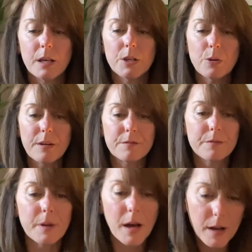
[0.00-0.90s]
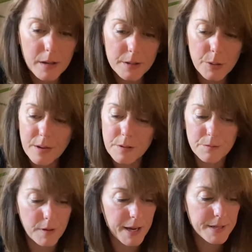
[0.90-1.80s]
You have
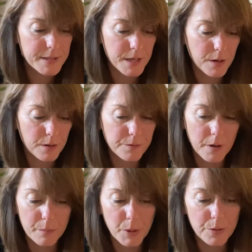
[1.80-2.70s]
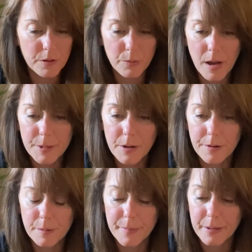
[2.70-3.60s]
advice here from both the Rabbit
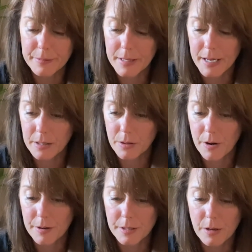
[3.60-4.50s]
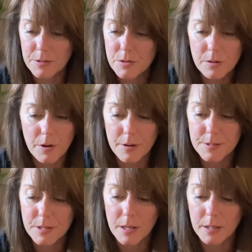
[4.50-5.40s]
card, the Mountain Lion card, and also the
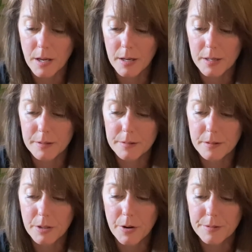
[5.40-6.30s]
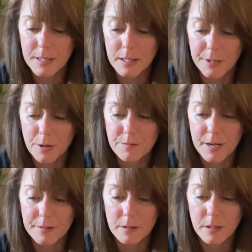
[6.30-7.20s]
cards that the card that
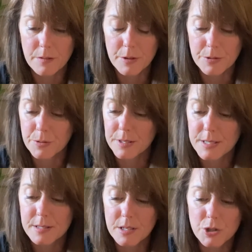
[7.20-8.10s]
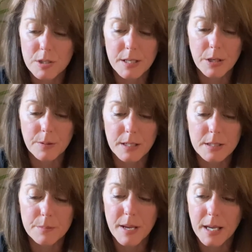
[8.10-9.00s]
clarified the Lovers, or the decision that you need
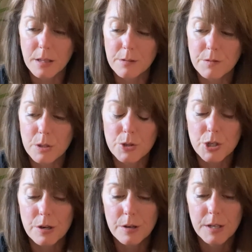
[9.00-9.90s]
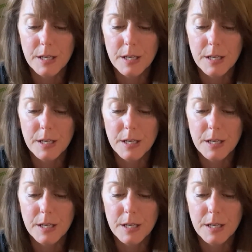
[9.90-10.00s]
to make in the future,